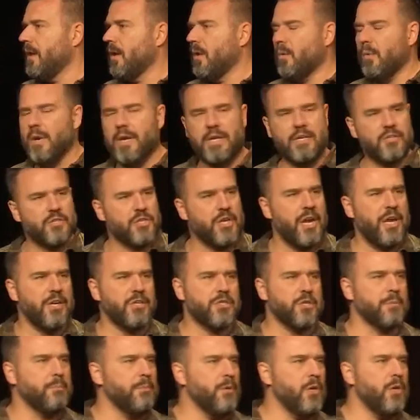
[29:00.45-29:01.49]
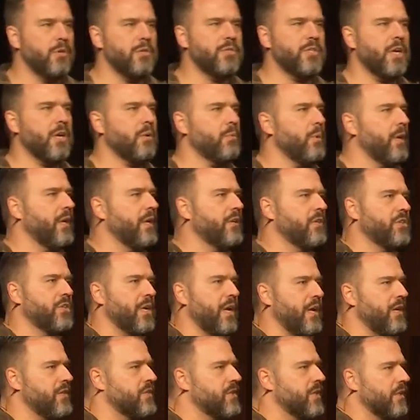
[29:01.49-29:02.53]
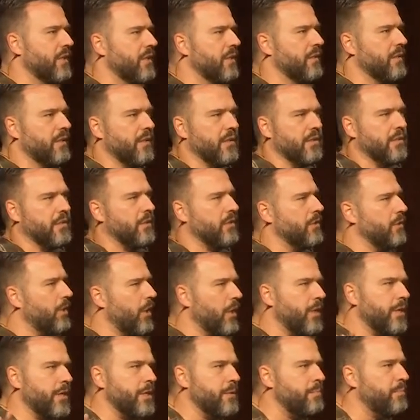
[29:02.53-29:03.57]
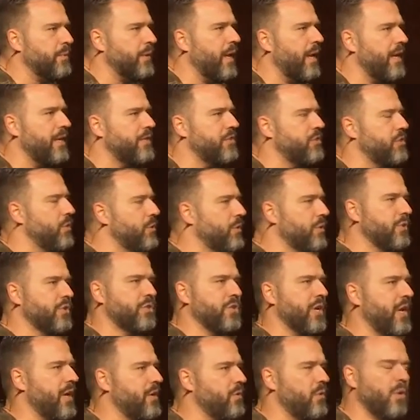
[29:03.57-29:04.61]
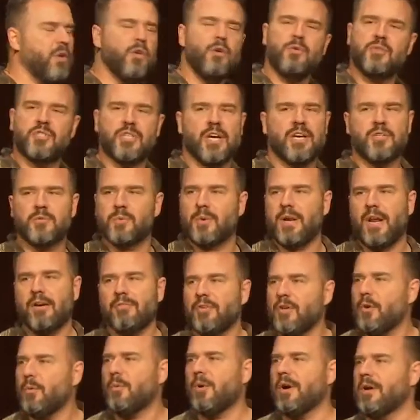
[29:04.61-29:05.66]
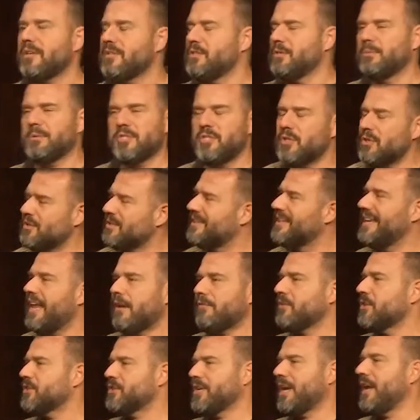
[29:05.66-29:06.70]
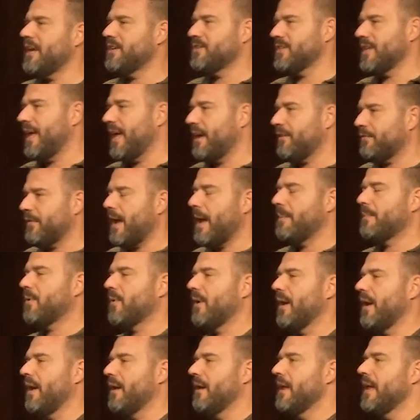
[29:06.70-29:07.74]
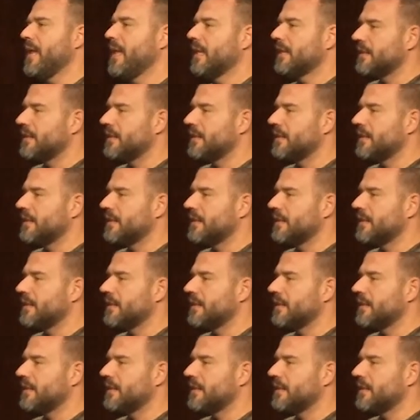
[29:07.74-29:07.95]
We can change the music. We can change the look of the place. You can change whatever you want. But you never change that if I'm around.